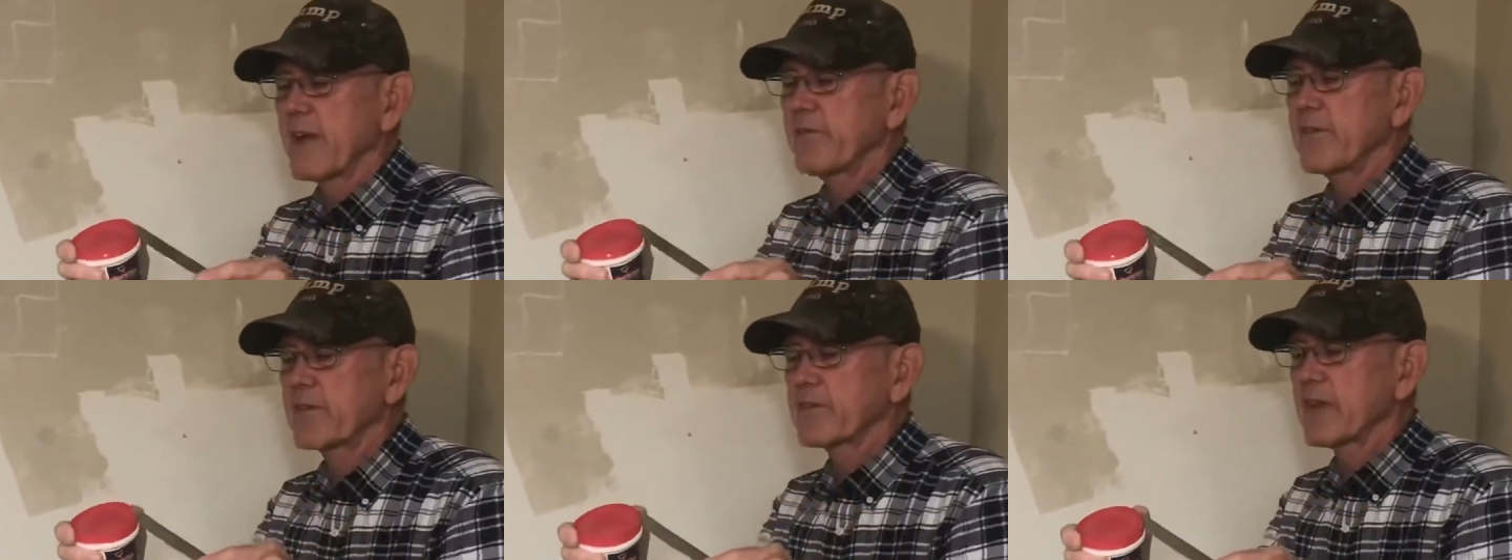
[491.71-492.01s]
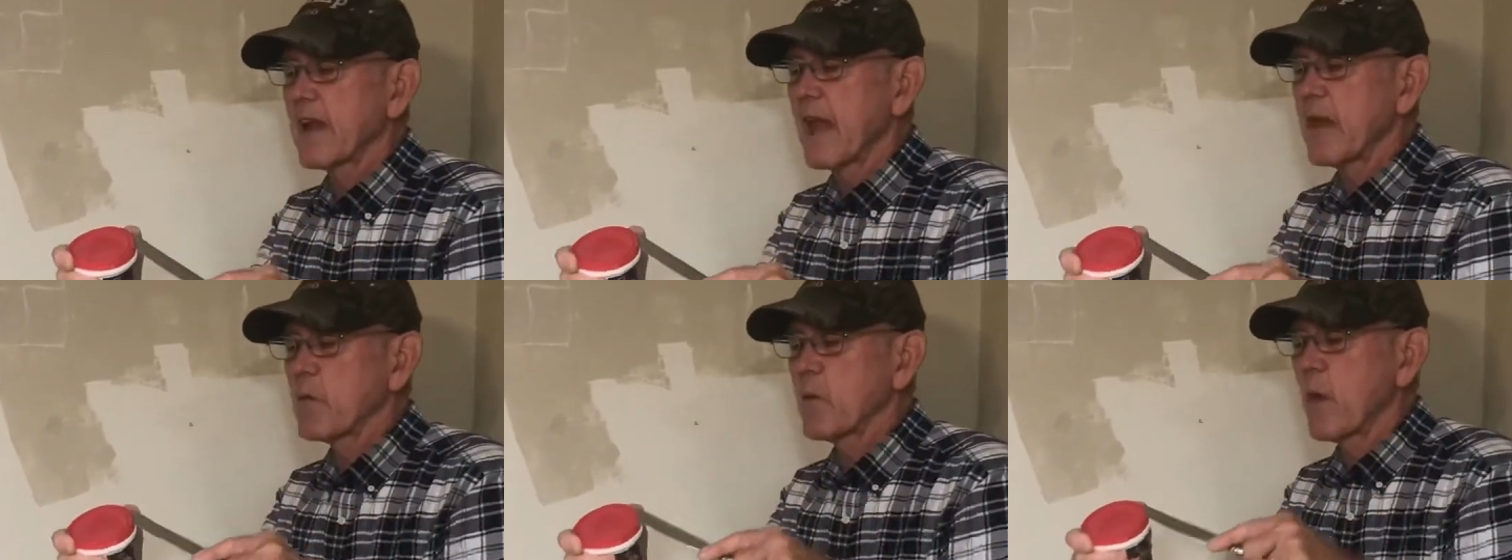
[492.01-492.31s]
is
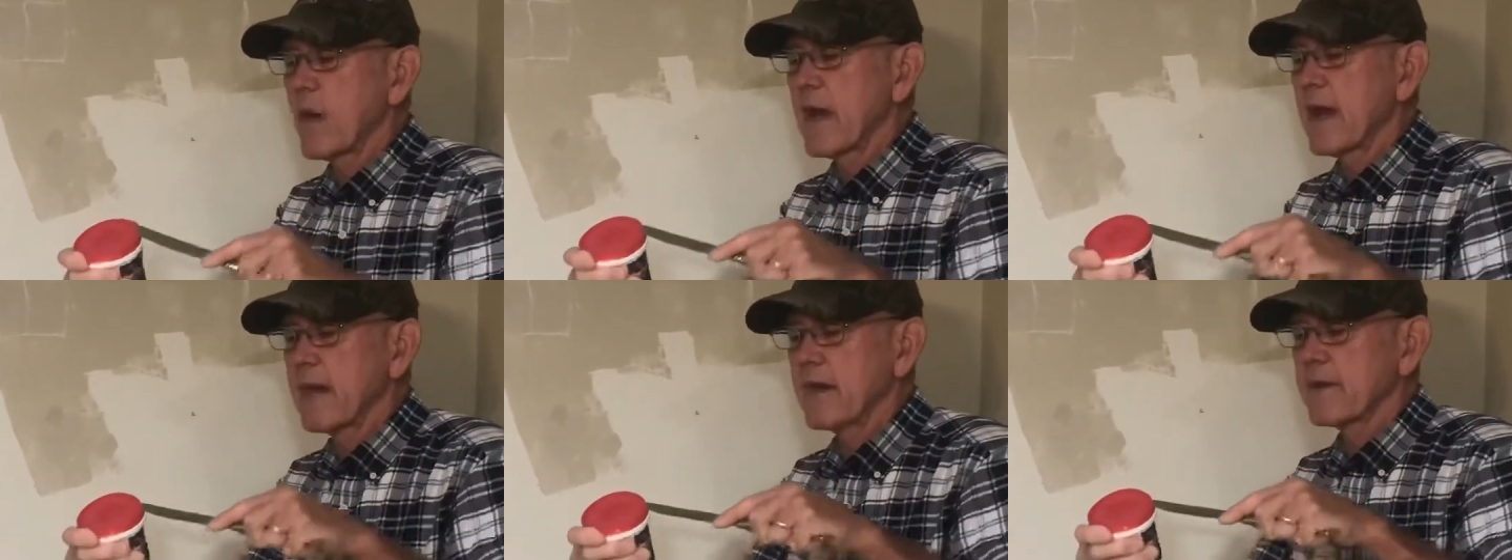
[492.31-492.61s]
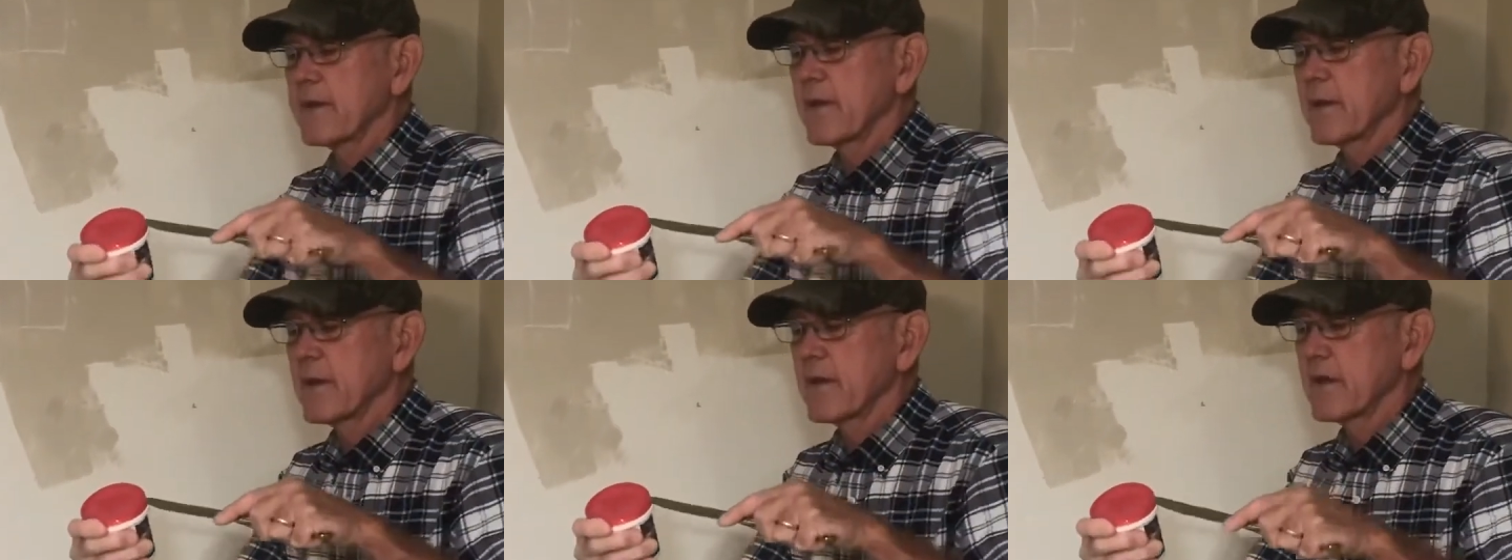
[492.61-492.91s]
lightweight,
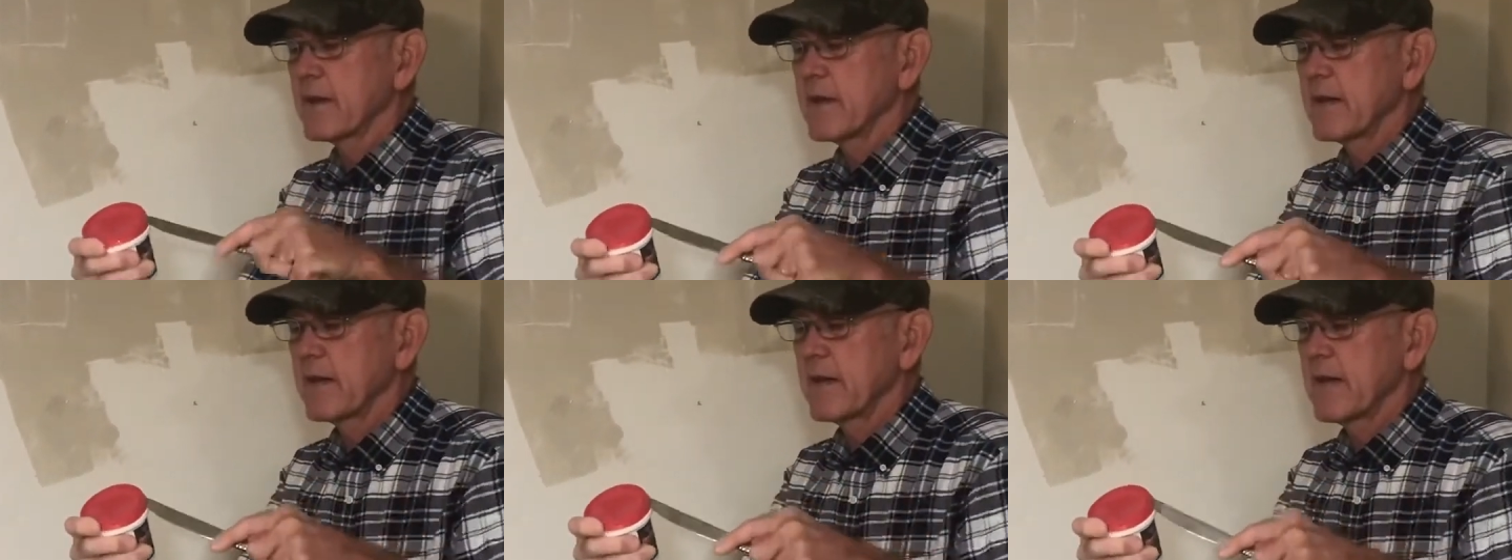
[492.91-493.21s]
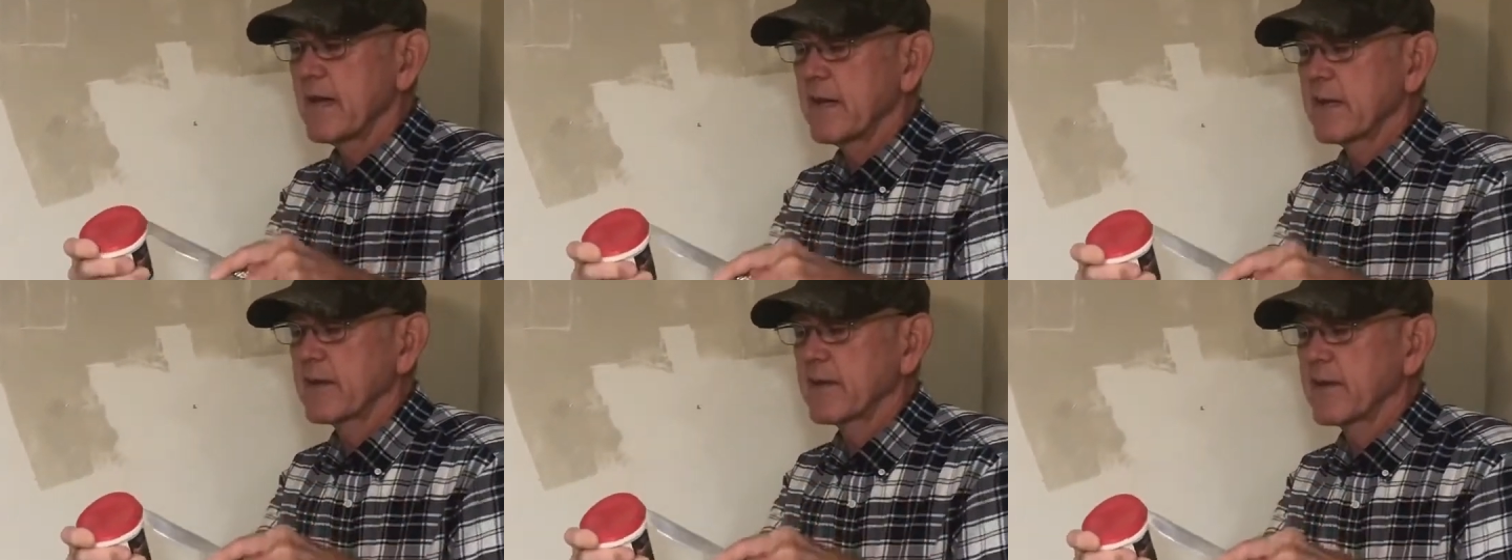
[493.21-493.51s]

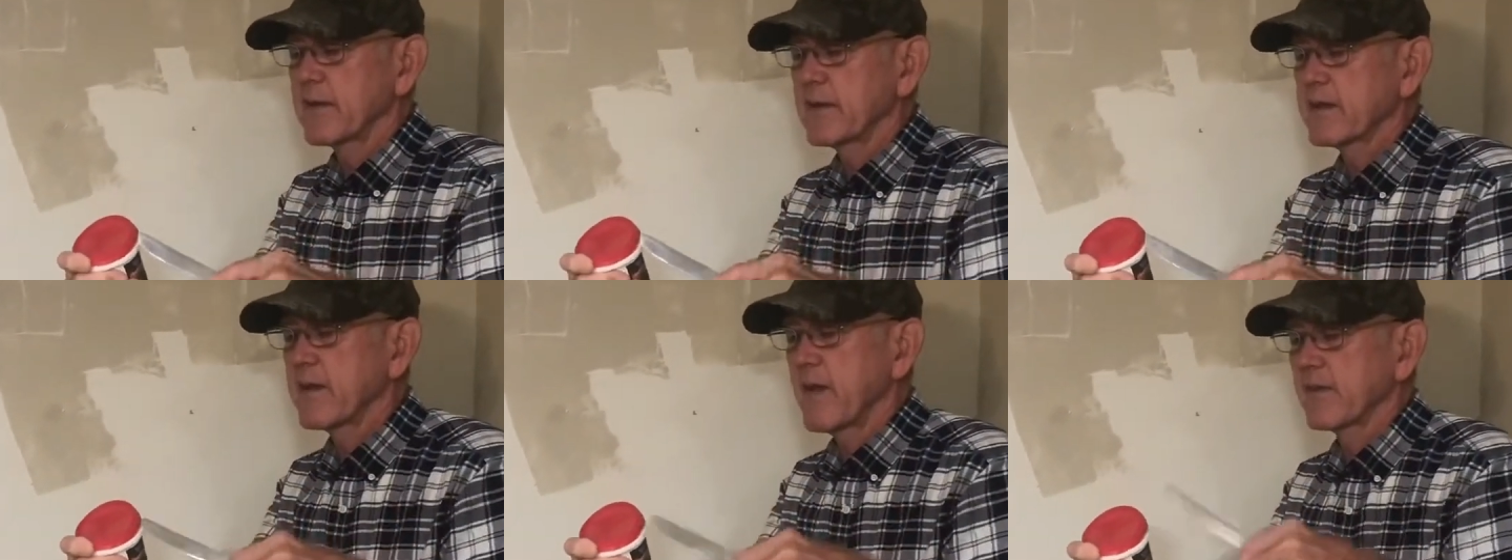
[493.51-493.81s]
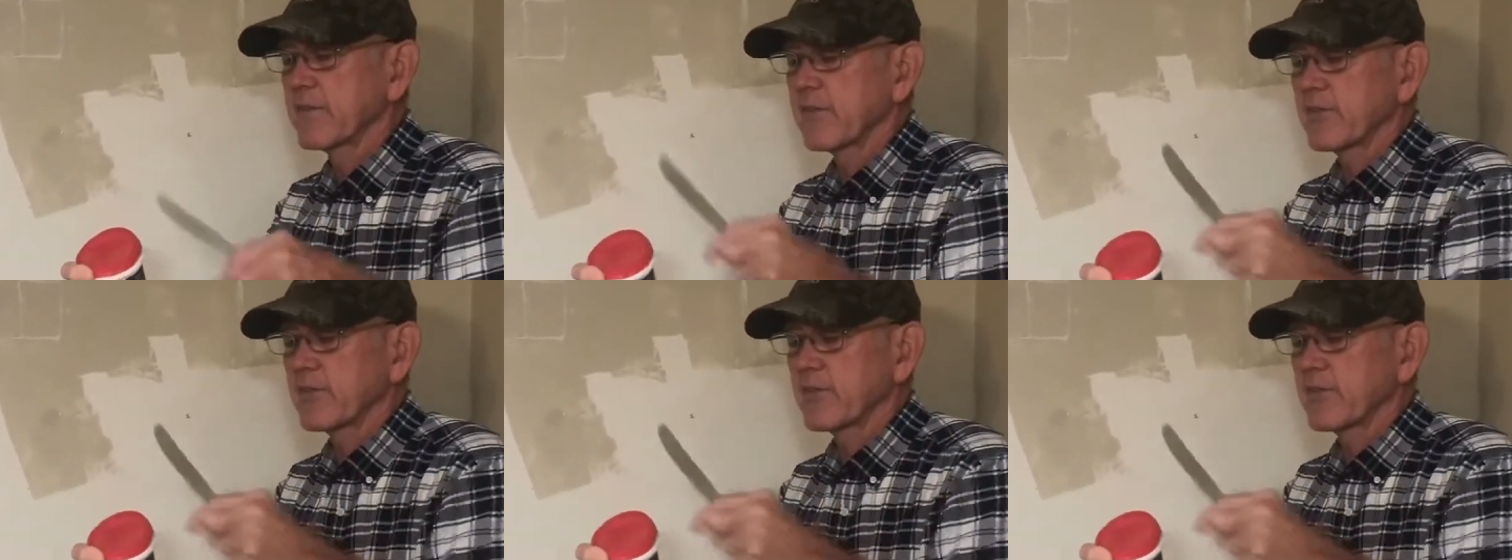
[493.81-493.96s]
it doesn't